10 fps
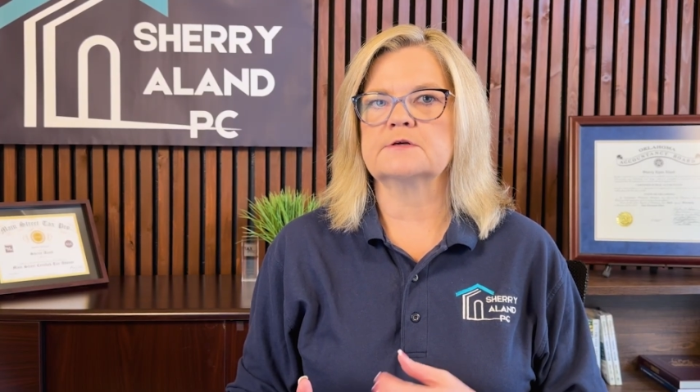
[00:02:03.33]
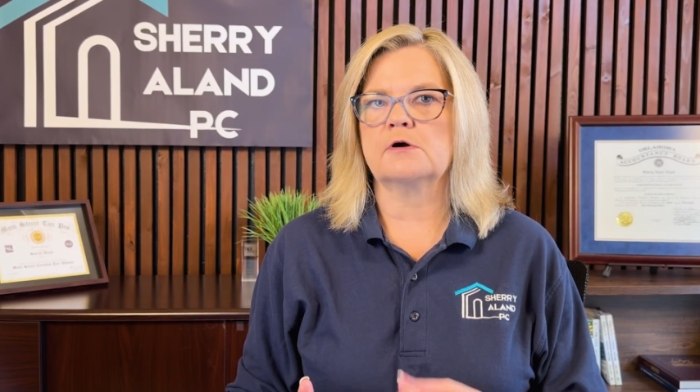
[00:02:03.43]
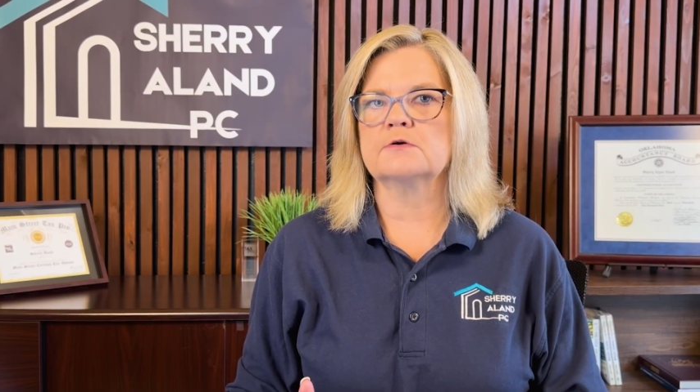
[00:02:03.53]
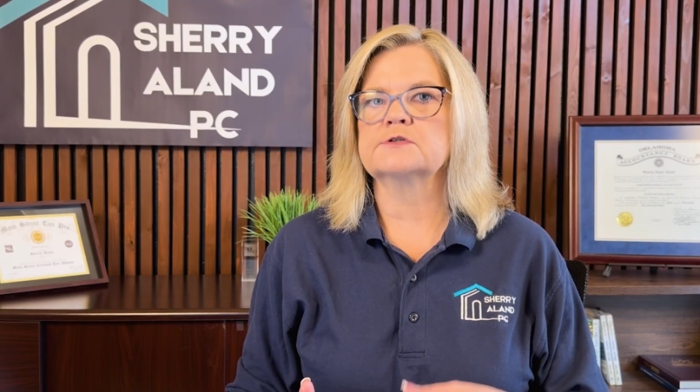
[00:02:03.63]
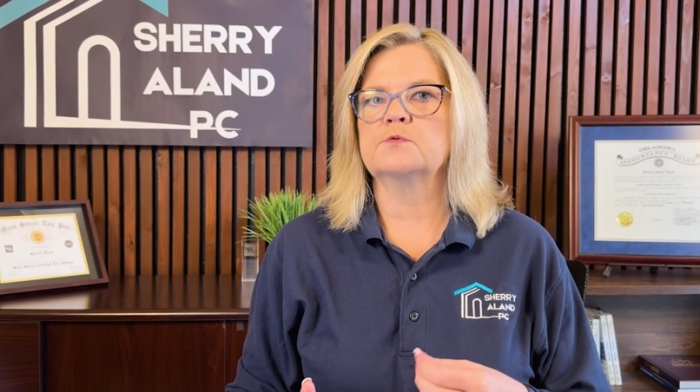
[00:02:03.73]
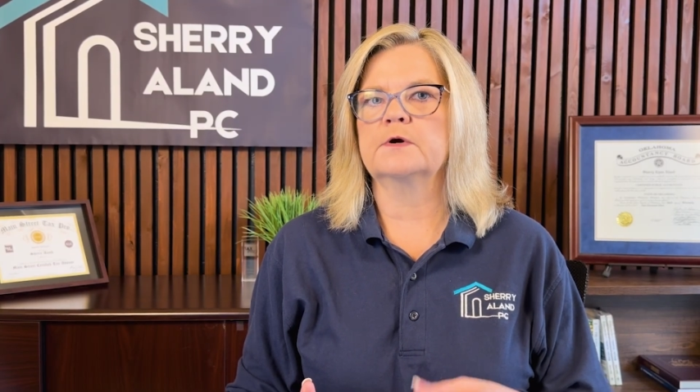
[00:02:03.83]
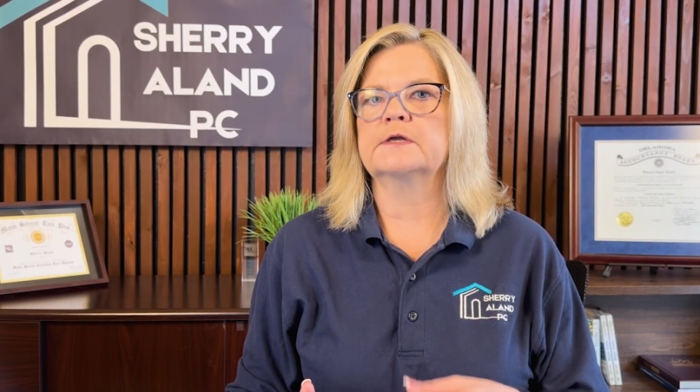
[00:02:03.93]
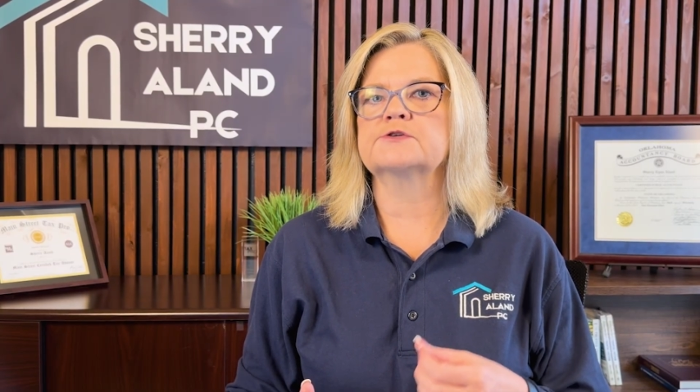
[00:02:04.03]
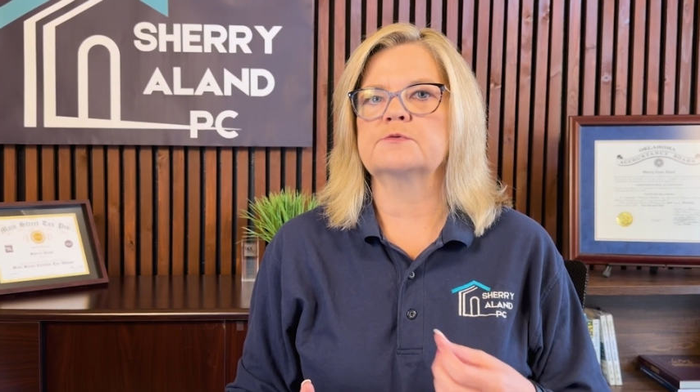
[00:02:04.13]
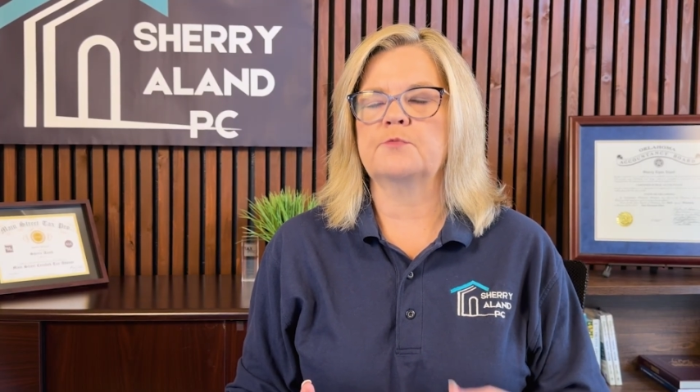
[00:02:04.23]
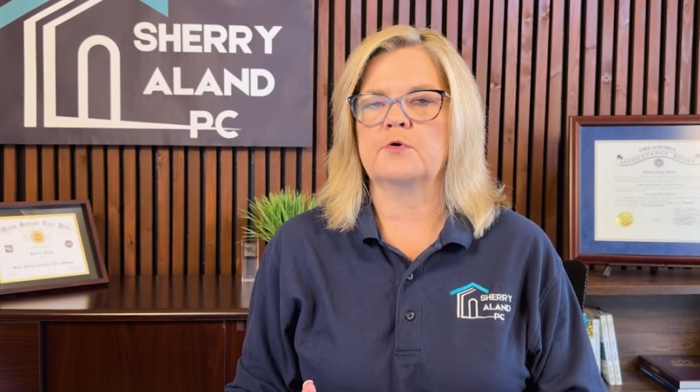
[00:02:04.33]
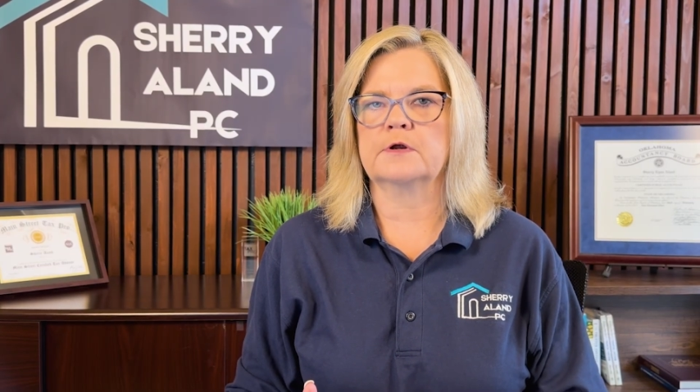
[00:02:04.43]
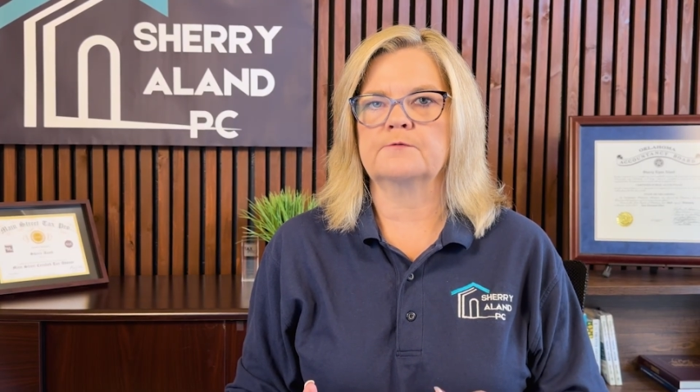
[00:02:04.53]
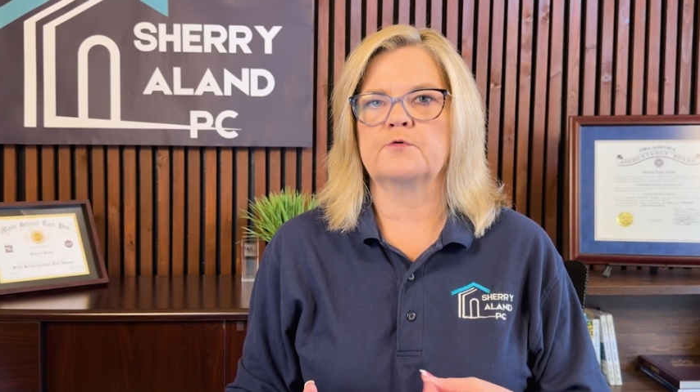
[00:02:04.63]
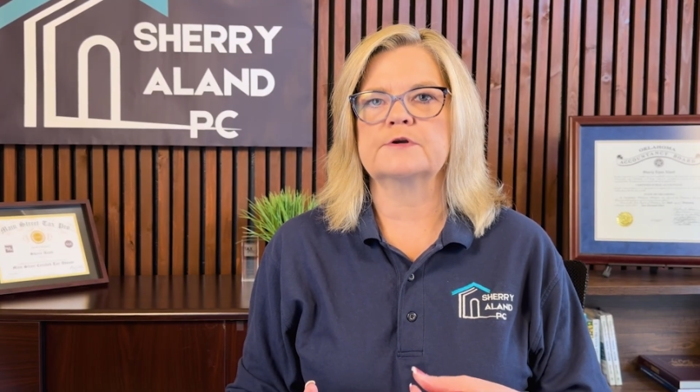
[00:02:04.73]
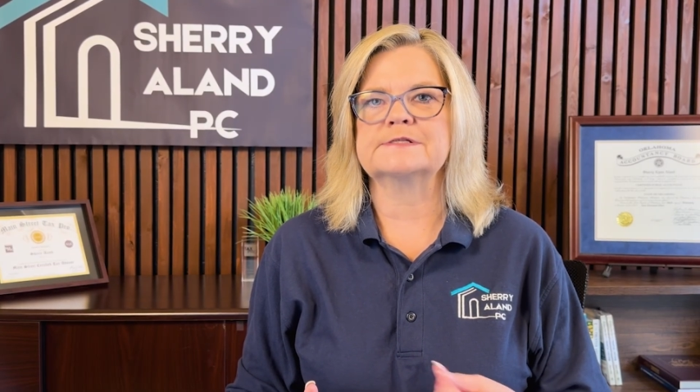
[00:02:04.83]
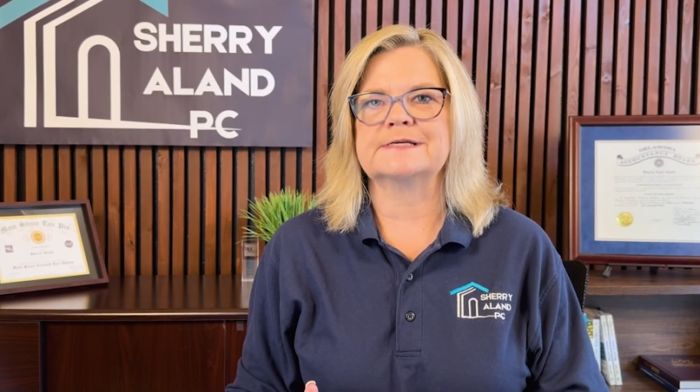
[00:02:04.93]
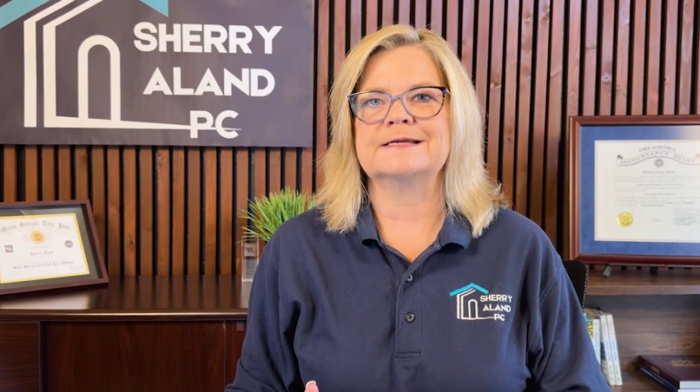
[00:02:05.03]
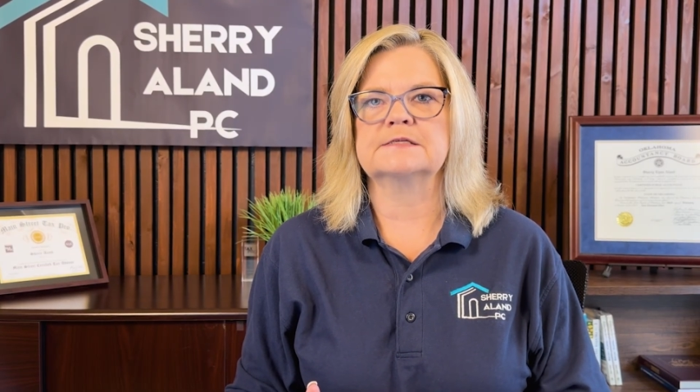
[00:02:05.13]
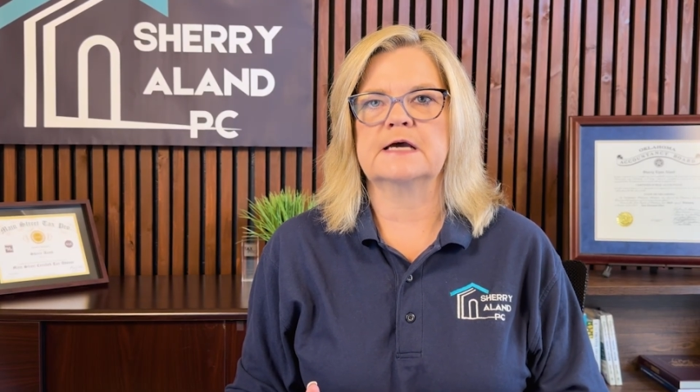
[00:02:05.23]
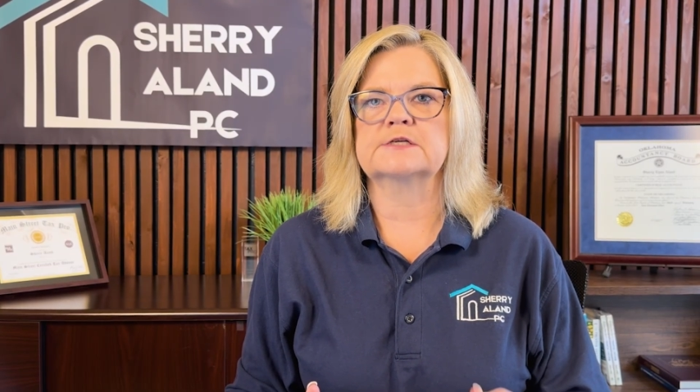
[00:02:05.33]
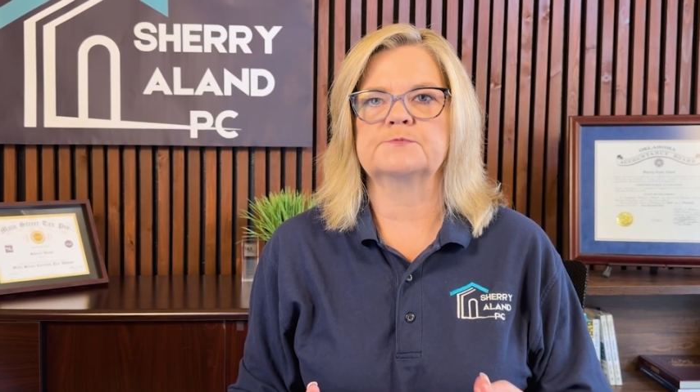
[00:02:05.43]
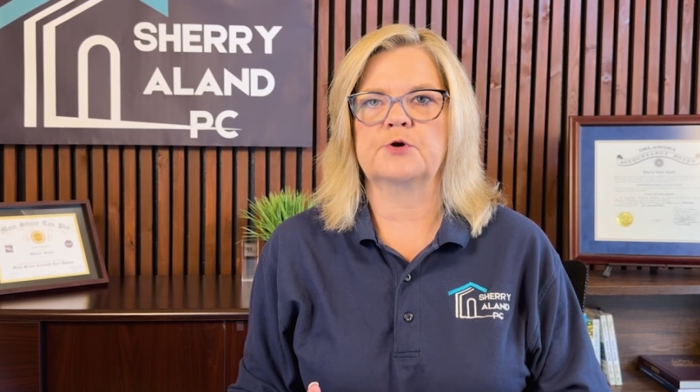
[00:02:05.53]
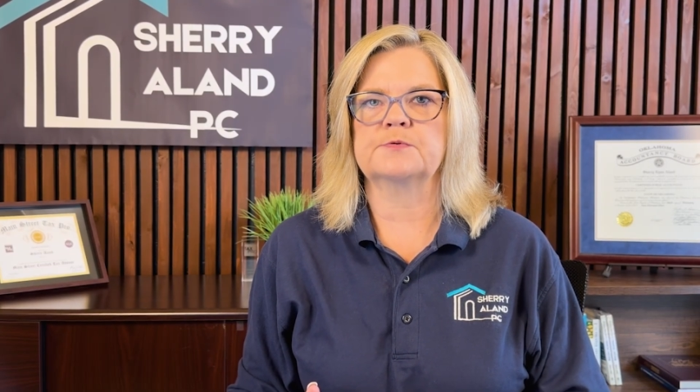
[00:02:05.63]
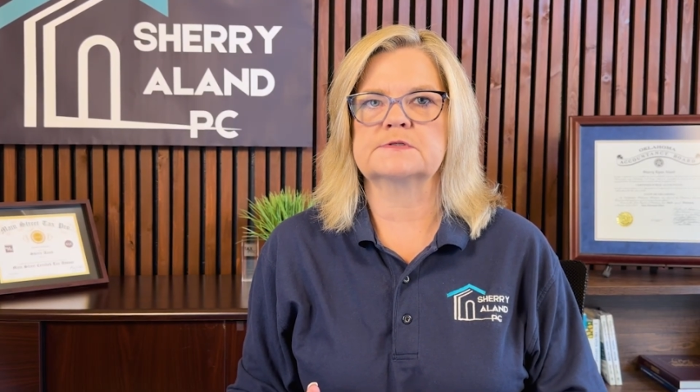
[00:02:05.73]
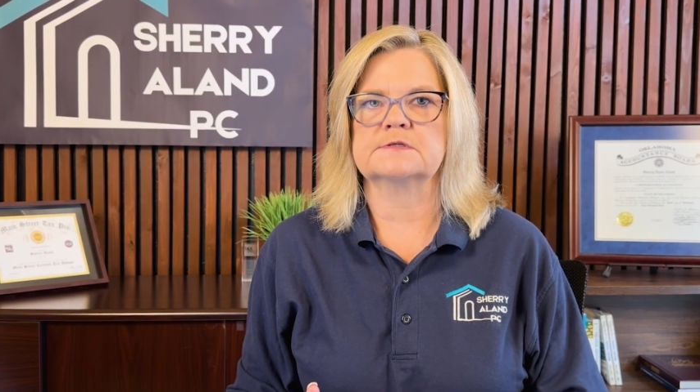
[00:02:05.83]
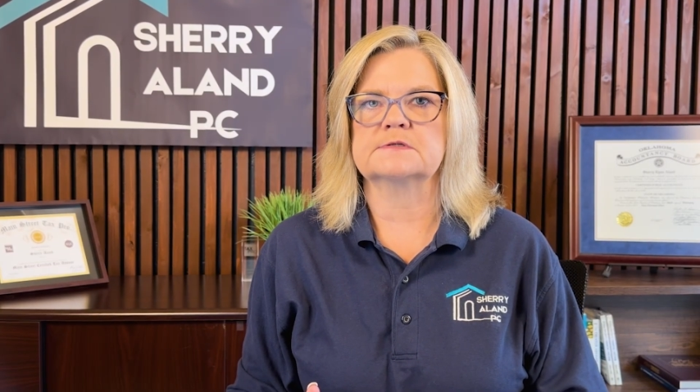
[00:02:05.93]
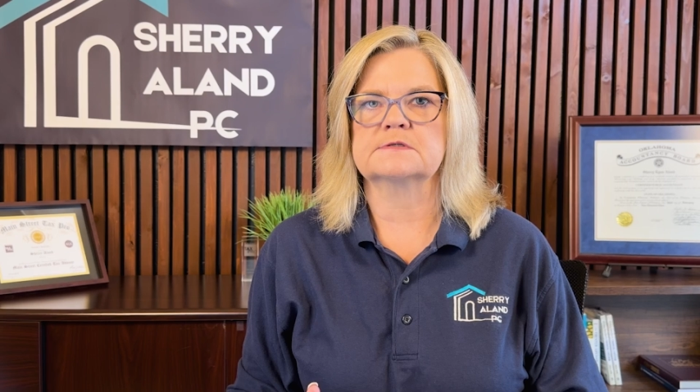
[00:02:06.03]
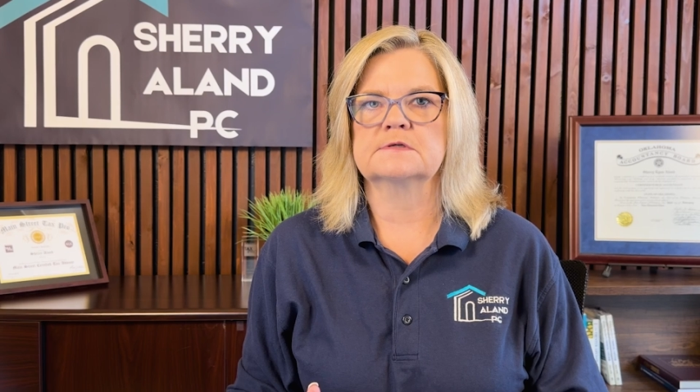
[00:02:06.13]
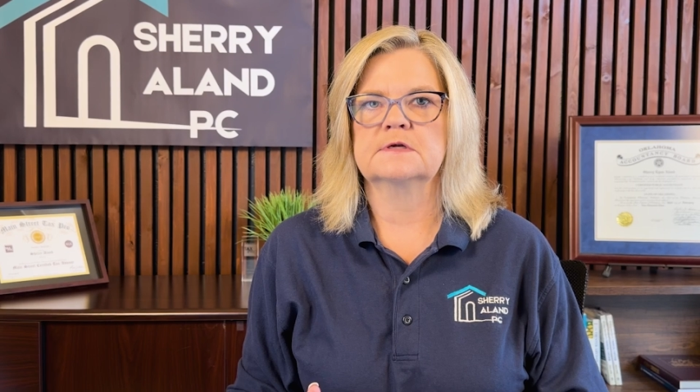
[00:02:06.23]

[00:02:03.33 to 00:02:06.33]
also what gets recorded for estate tax purposes.